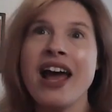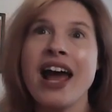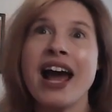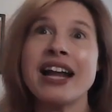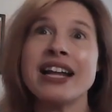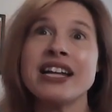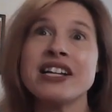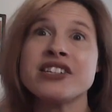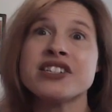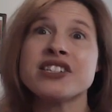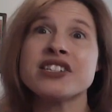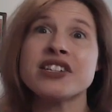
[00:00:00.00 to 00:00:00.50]

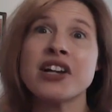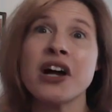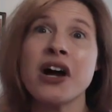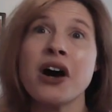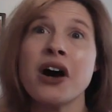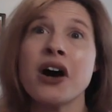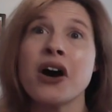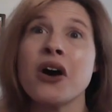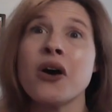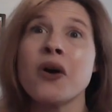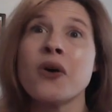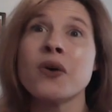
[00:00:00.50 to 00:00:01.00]
And he's
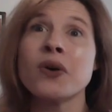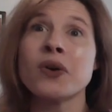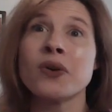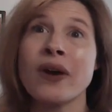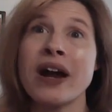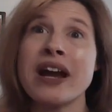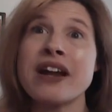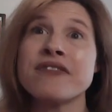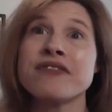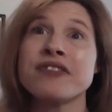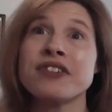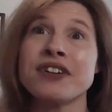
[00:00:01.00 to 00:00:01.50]
so
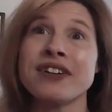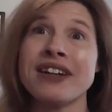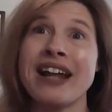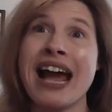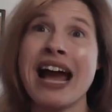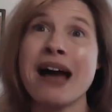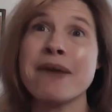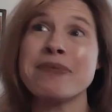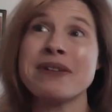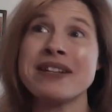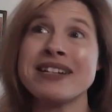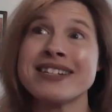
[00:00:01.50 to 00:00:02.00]
grateful and
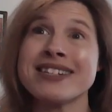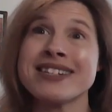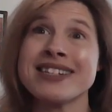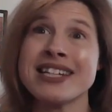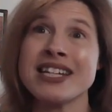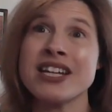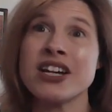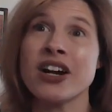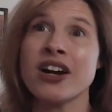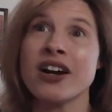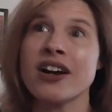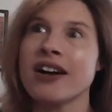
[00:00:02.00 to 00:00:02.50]
happy to
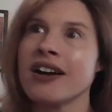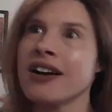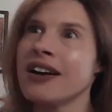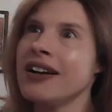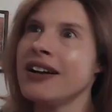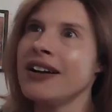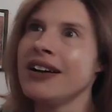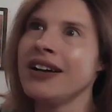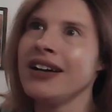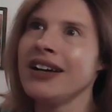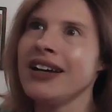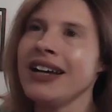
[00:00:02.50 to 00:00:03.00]
see her.